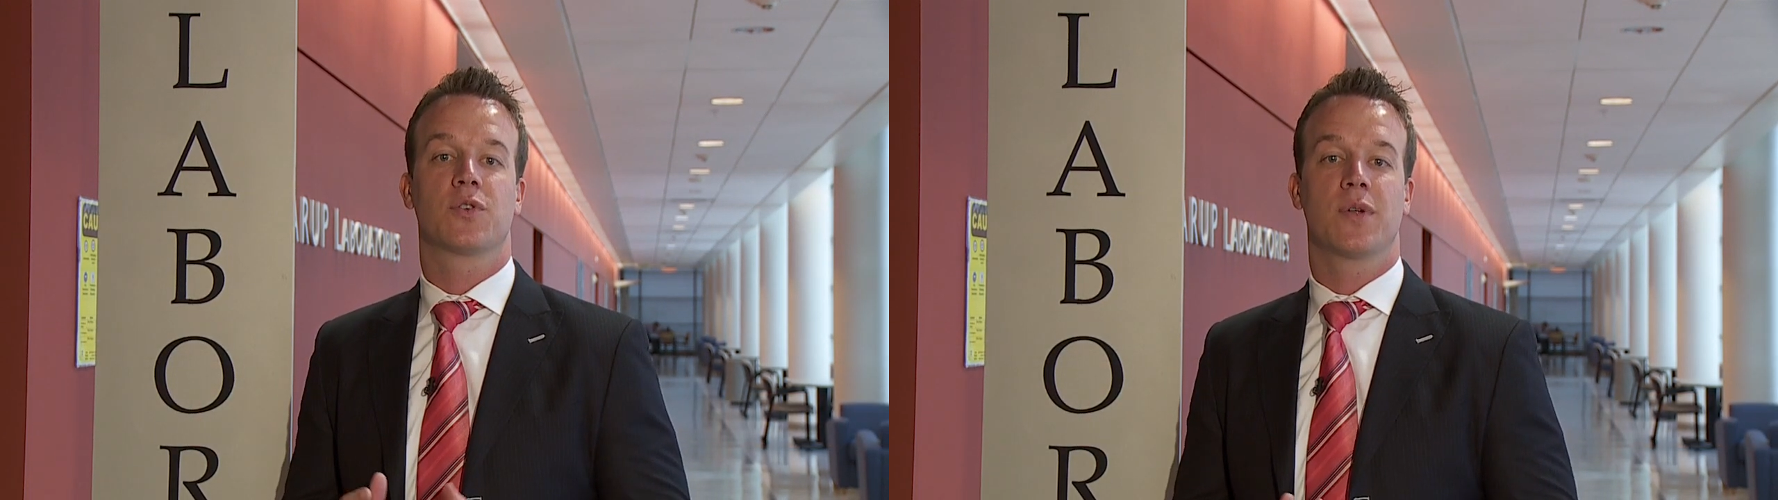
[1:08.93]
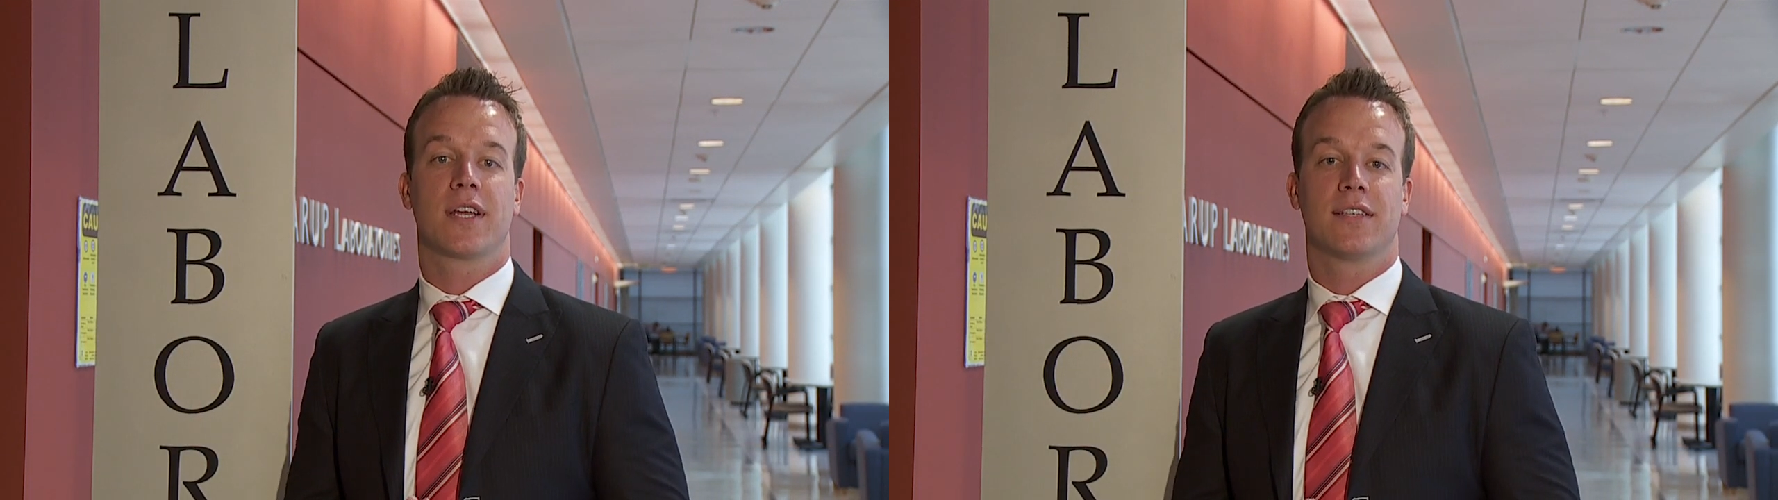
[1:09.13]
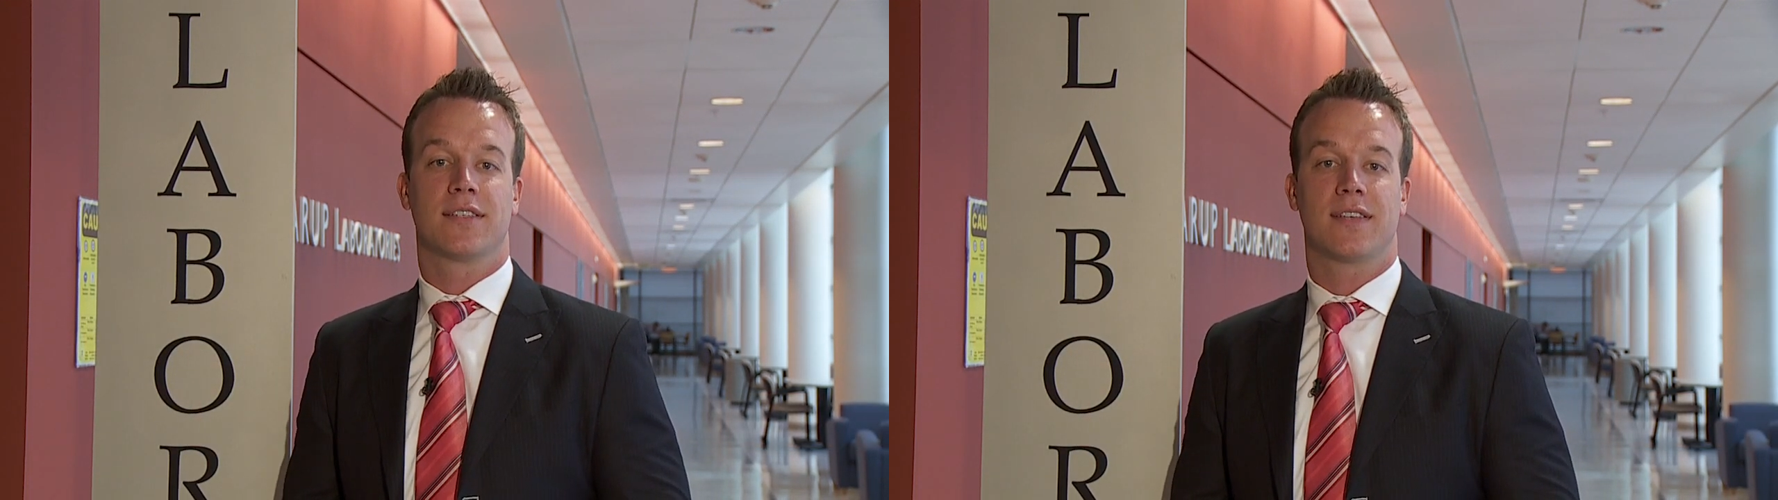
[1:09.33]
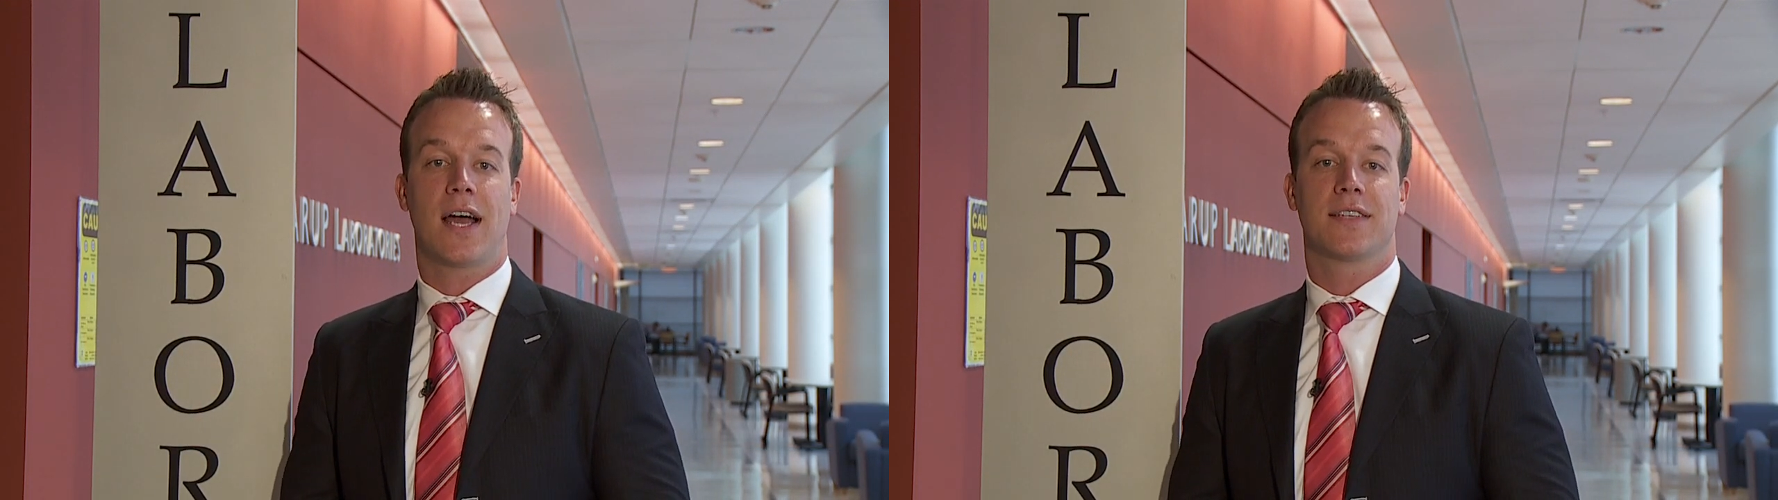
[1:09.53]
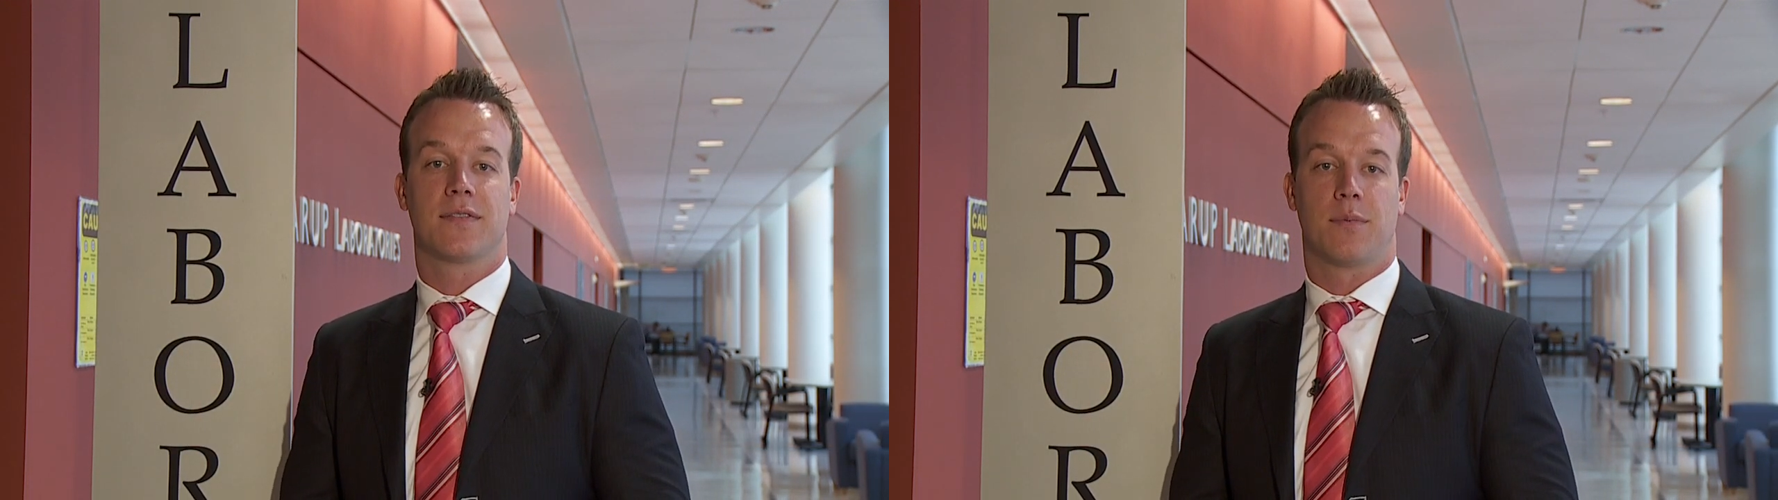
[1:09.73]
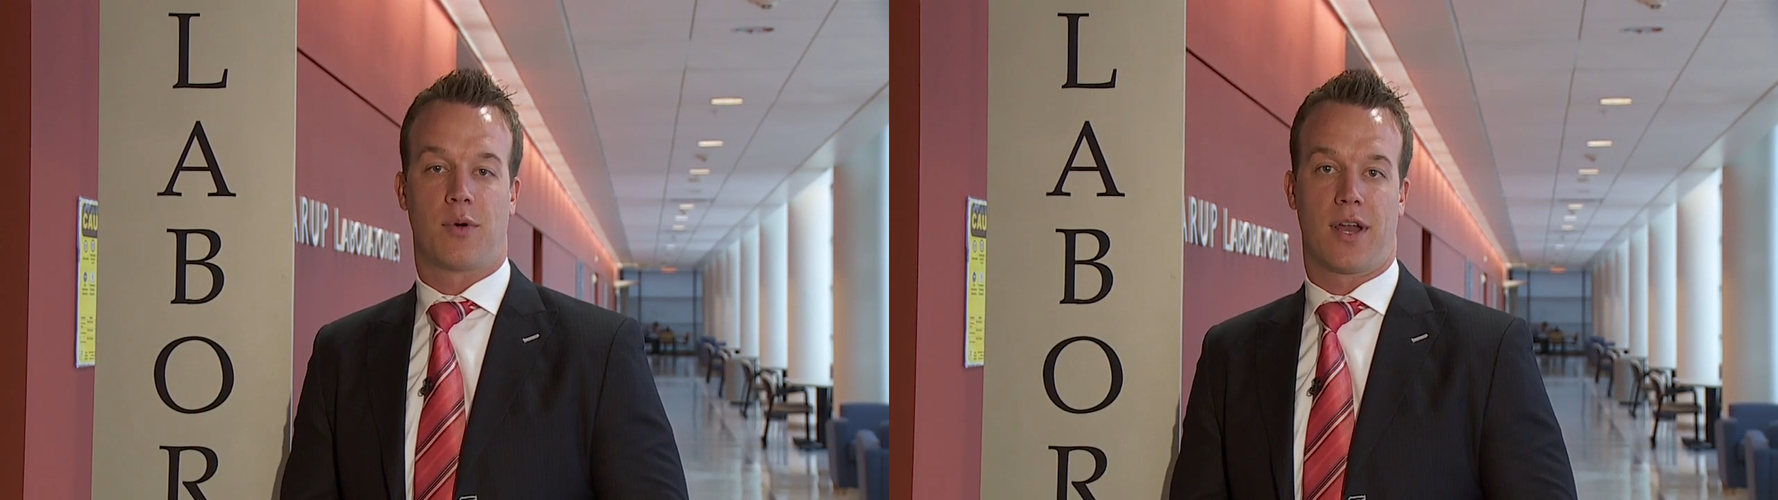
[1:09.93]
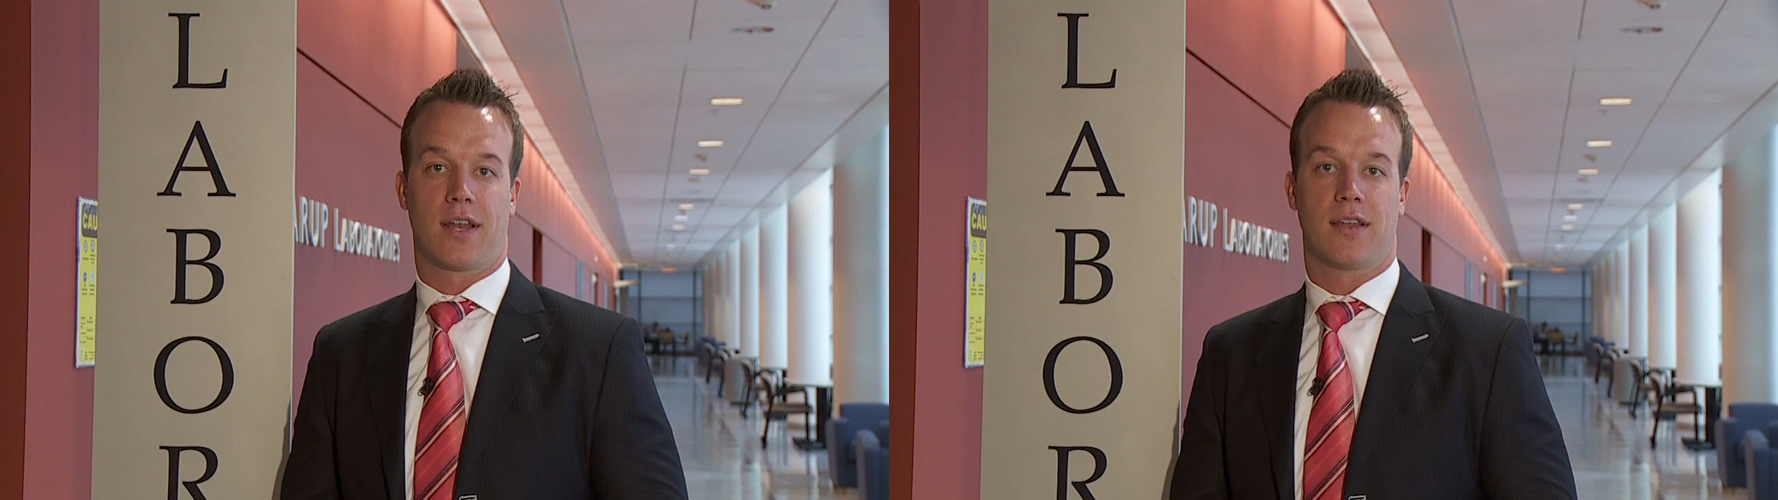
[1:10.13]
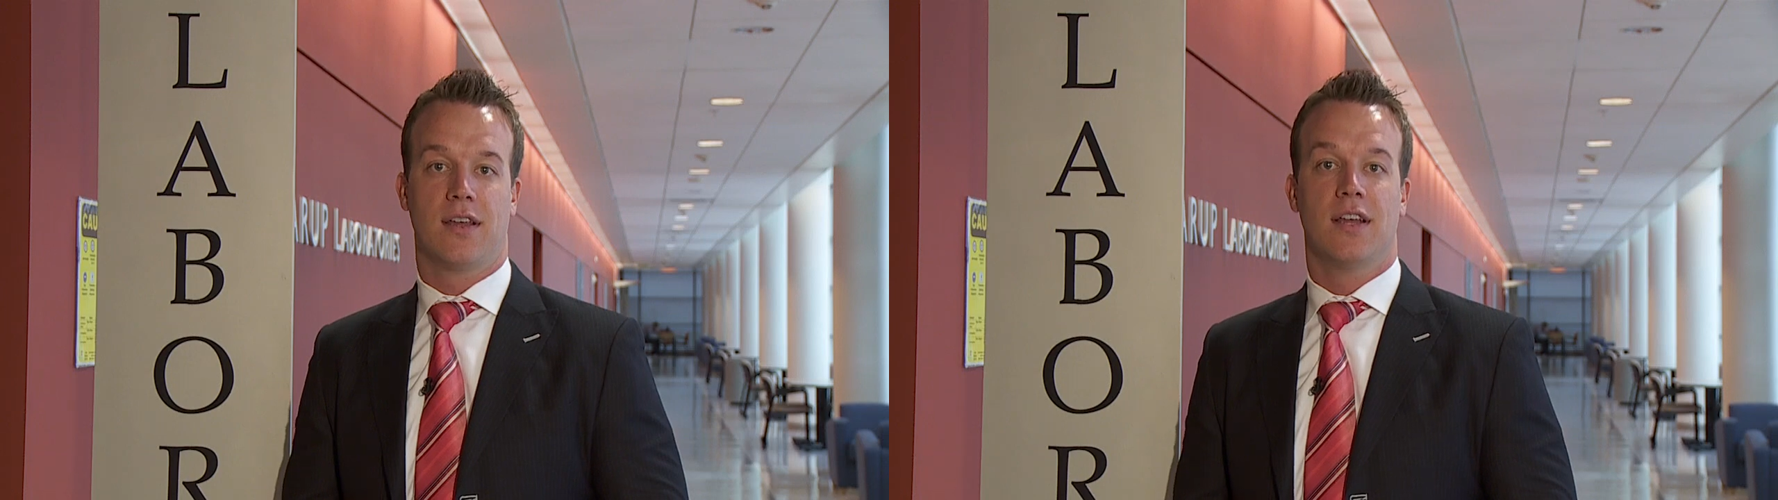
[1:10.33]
shrink in size of the brain.